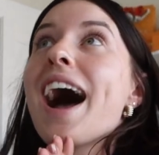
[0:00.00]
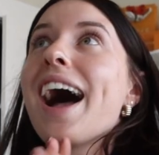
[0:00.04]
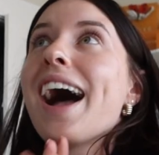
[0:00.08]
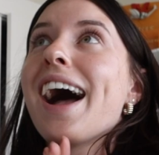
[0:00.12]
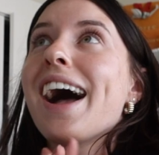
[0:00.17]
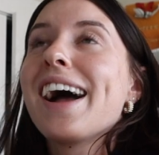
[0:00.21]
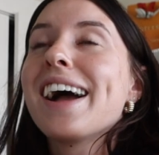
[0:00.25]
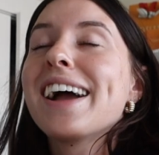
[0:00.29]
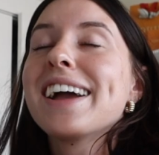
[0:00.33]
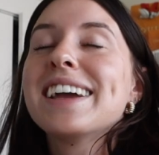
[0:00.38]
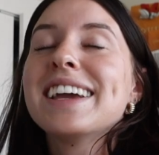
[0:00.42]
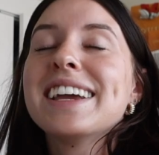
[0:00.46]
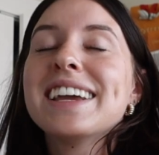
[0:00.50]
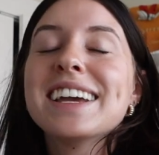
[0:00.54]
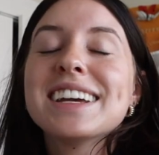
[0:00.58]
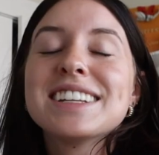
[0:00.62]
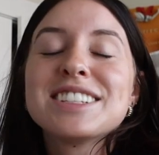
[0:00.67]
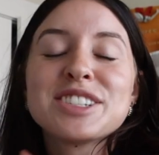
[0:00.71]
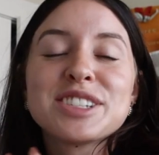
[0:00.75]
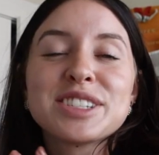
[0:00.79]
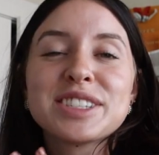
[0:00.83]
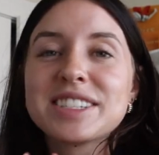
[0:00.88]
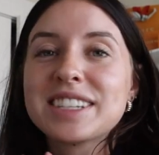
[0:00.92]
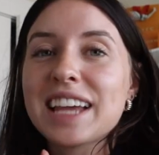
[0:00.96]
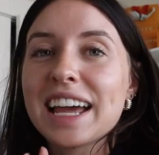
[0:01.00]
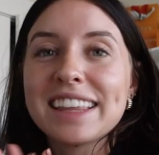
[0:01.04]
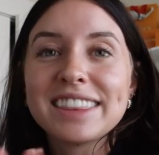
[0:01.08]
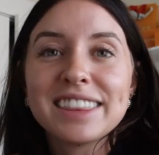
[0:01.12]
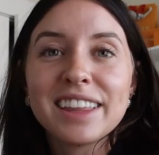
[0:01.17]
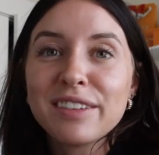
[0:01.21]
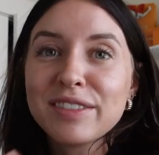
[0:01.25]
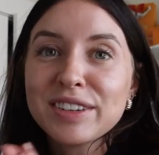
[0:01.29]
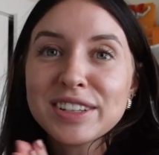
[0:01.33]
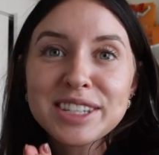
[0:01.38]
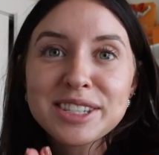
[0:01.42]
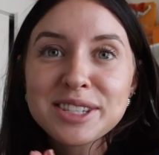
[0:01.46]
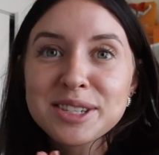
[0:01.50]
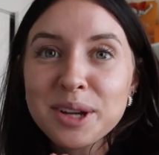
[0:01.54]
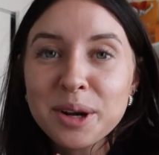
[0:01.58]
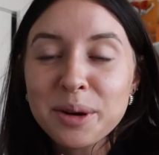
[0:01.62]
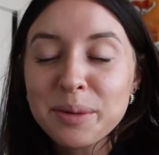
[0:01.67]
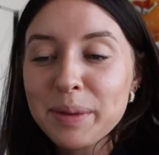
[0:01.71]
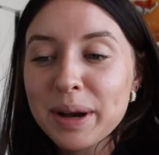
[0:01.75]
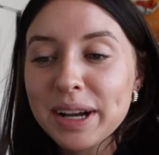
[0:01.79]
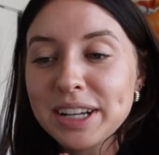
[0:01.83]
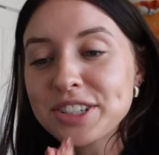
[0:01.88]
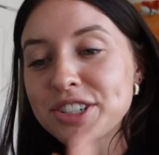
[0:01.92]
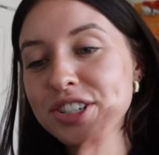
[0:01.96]
I love it
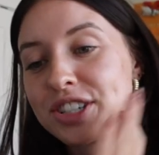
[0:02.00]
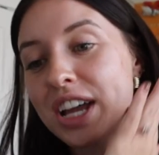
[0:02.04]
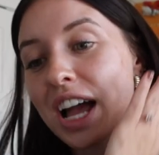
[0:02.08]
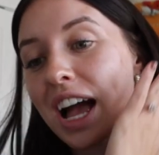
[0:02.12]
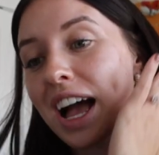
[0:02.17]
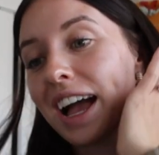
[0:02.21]
so much.